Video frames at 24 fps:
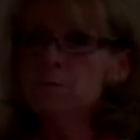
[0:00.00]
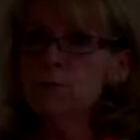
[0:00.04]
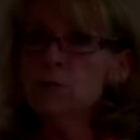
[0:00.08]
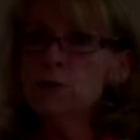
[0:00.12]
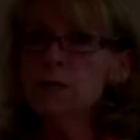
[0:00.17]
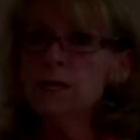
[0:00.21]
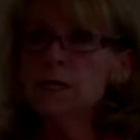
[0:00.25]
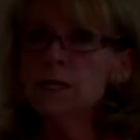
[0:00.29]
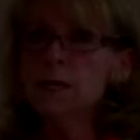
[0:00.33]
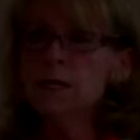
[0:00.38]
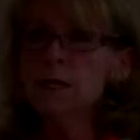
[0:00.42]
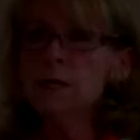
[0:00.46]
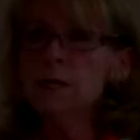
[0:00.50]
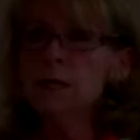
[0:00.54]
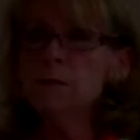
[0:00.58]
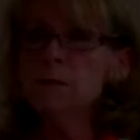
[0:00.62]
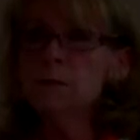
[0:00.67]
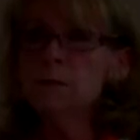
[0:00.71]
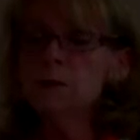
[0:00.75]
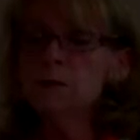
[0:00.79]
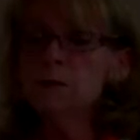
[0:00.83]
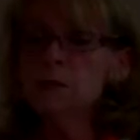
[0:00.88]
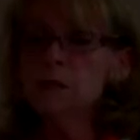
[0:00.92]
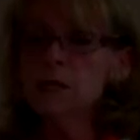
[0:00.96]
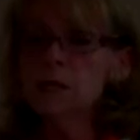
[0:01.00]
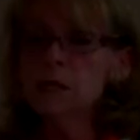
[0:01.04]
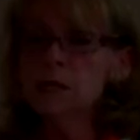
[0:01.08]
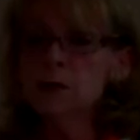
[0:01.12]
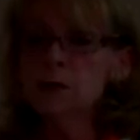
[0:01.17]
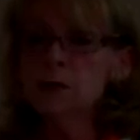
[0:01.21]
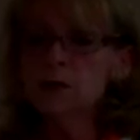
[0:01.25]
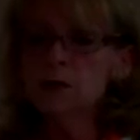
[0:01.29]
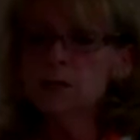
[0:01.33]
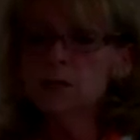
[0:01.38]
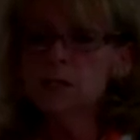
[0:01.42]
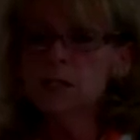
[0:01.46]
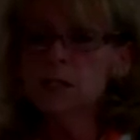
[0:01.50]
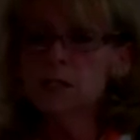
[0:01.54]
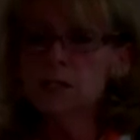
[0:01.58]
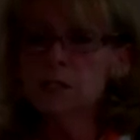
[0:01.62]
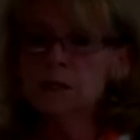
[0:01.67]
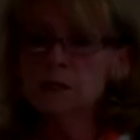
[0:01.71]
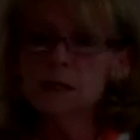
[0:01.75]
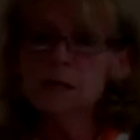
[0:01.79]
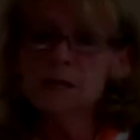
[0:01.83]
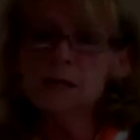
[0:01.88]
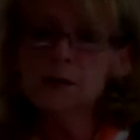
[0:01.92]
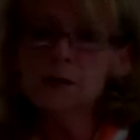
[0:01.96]
Freud and most
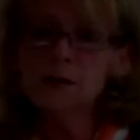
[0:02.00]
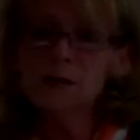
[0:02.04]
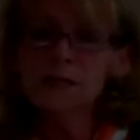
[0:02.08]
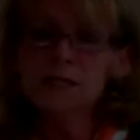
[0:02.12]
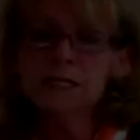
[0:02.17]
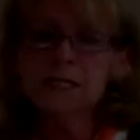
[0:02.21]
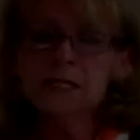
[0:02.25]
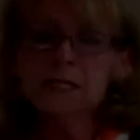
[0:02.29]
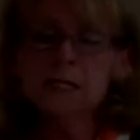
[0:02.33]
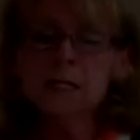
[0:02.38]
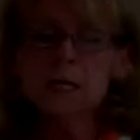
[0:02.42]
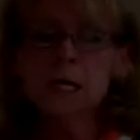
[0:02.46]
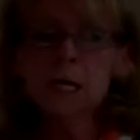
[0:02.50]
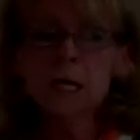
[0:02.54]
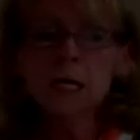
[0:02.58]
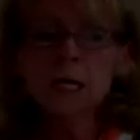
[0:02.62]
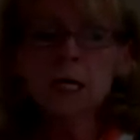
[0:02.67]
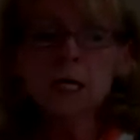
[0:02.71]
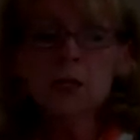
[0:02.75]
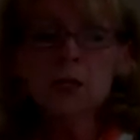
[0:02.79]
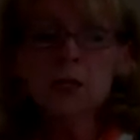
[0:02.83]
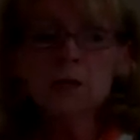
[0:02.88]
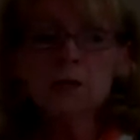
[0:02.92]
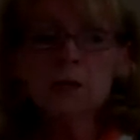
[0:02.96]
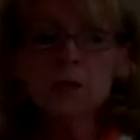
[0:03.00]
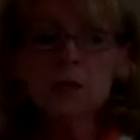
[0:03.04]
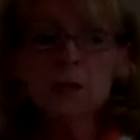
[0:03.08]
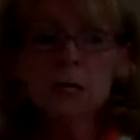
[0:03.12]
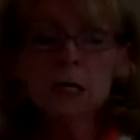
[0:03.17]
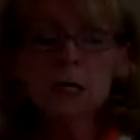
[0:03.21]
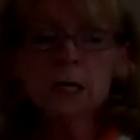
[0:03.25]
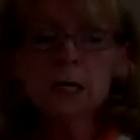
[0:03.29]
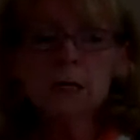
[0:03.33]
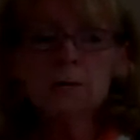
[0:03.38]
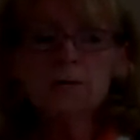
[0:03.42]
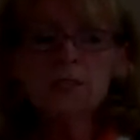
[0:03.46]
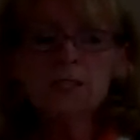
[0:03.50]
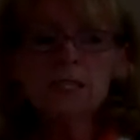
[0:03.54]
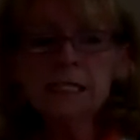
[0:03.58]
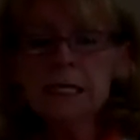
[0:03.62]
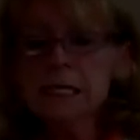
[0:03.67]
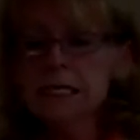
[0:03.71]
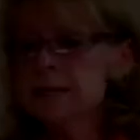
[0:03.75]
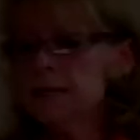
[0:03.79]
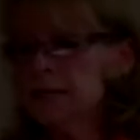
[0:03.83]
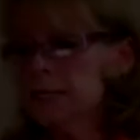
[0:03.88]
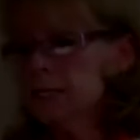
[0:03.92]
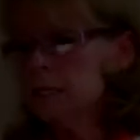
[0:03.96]
psychologists, psychoanalysts
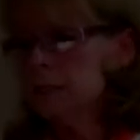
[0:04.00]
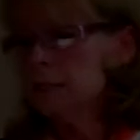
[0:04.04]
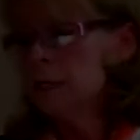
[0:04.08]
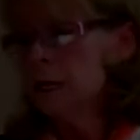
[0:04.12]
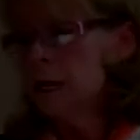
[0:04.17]
see this